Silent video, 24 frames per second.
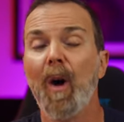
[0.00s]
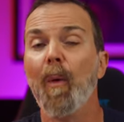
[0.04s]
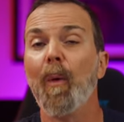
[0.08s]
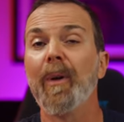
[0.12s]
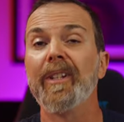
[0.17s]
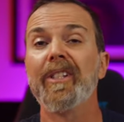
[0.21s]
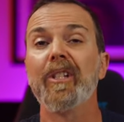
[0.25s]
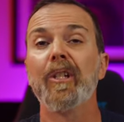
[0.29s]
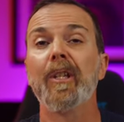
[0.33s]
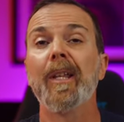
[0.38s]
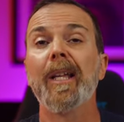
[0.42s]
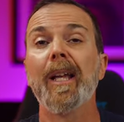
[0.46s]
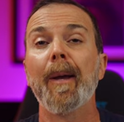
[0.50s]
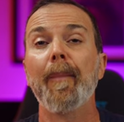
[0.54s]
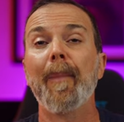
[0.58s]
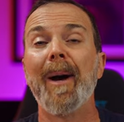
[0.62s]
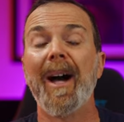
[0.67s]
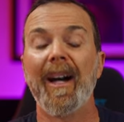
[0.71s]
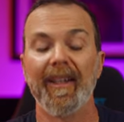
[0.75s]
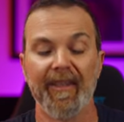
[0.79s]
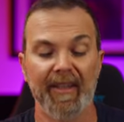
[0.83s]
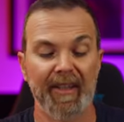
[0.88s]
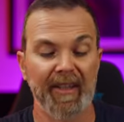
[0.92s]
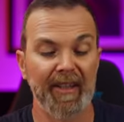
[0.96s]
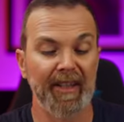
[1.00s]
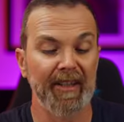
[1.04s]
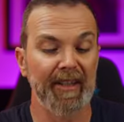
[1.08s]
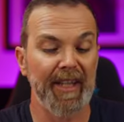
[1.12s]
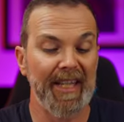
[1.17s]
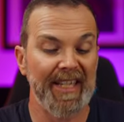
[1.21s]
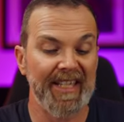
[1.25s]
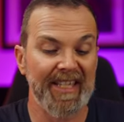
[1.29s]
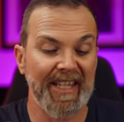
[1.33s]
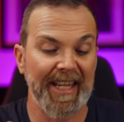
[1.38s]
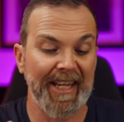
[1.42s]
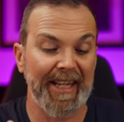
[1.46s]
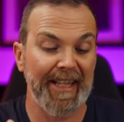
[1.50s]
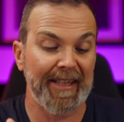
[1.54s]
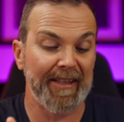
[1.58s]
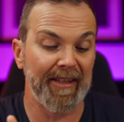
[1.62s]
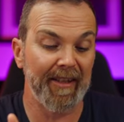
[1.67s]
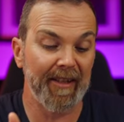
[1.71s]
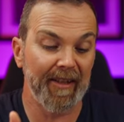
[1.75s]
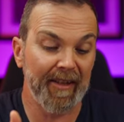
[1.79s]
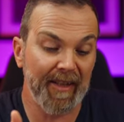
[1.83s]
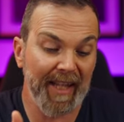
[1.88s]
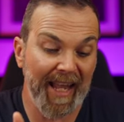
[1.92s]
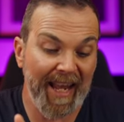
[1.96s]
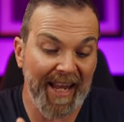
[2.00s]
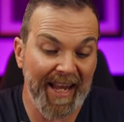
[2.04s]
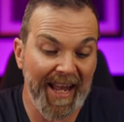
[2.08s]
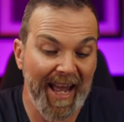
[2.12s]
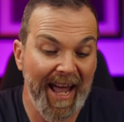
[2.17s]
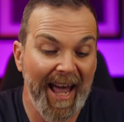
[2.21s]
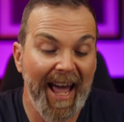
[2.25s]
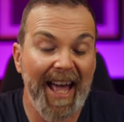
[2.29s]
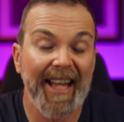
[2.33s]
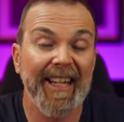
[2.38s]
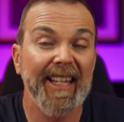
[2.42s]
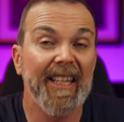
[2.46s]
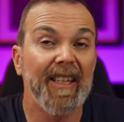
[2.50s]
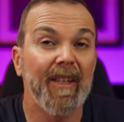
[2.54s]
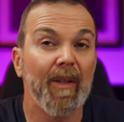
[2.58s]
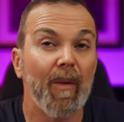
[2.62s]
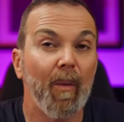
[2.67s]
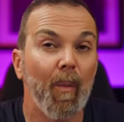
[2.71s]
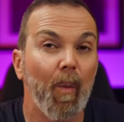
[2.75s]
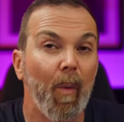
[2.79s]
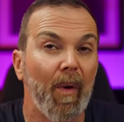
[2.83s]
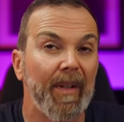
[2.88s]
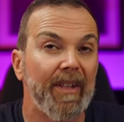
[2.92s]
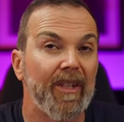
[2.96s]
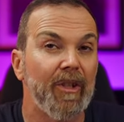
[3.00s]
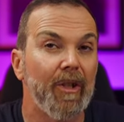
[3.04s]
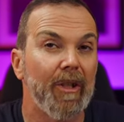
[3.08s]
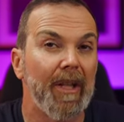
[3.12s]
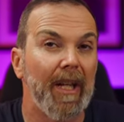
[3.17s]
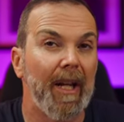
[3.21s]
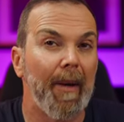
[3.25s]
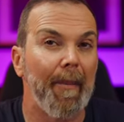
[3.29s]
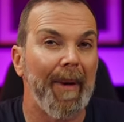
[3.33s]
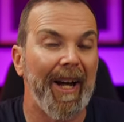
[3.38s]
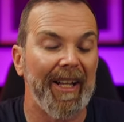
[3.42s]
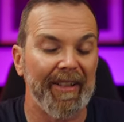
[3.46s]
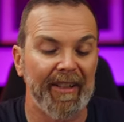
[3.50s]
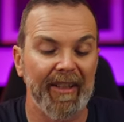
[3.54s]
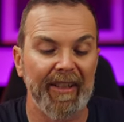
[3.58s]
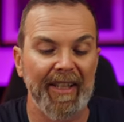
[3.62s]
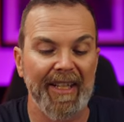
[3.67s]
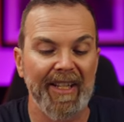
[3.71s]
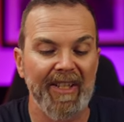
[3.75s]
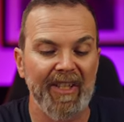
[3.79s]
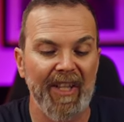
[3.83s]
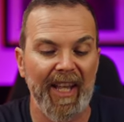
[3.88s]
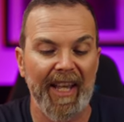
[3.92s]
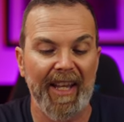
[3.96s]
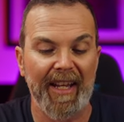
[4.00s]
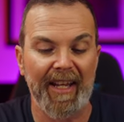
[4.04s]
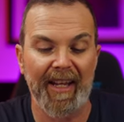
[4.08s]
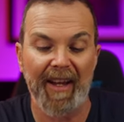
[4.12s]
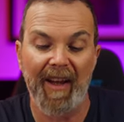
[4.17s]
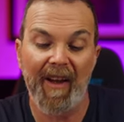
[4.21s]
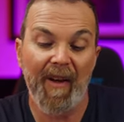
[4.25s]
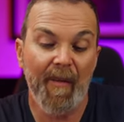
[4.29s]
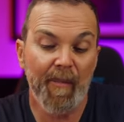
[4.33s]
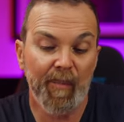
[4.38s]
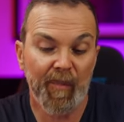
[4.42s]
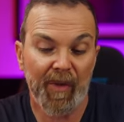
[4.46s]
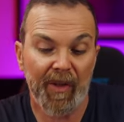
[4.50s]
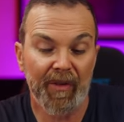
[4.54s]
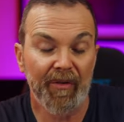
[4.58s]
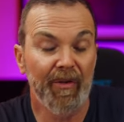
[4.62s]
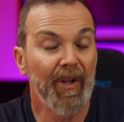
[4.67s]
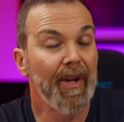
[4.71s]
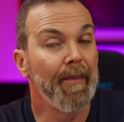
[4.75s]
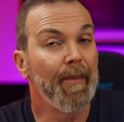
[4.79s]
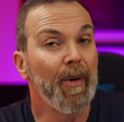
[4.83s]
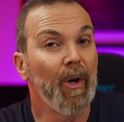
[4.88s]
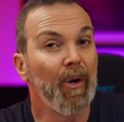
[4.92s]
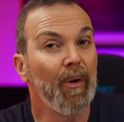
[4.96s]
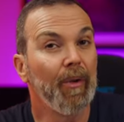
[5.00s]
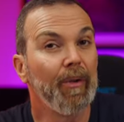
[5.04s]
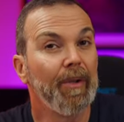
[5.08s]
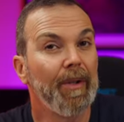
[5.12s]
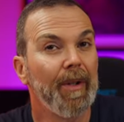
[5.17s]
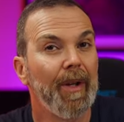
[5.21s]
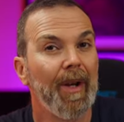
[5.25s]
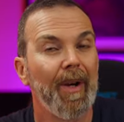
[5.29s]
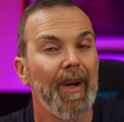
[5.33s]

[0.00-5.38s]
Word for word: What did you think about the things that they added? What did you think about the things they removed?